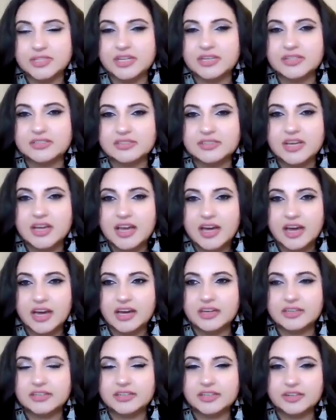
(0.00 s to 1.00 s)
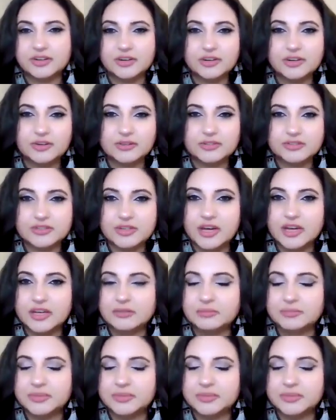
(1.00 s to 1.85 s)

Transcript: as the year goes on.